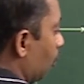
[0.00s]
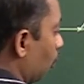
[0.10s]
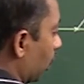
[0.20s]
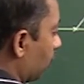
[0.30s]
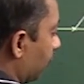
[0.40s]

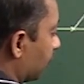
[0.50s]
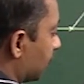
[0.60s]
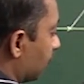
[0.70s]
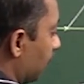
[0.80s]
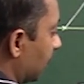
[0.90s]
work
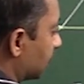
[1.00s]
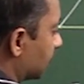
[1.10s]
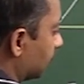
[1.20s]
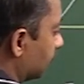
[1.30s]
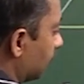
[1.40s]
function
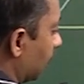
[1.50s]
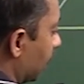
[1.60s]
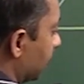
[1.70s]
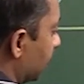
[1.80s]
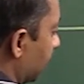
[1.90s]
plus
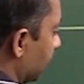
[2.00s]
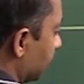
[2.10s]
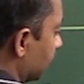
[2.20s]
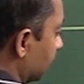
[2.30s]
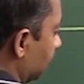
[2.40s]
kinetic
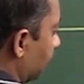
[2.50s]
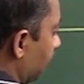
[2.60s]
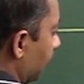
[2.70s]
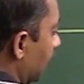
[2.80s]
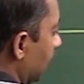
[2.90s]
energy.
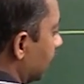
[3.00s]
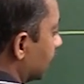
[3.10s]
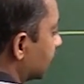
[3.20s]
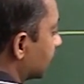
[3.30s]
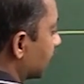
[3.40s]

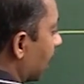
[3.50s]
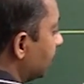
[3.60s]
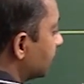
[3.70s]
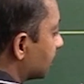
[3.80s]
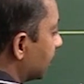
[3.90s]
This is
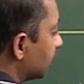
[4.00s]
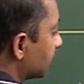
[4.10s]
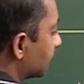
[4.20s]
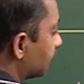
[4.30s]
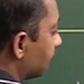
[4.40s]

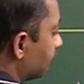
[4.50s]
Einstein's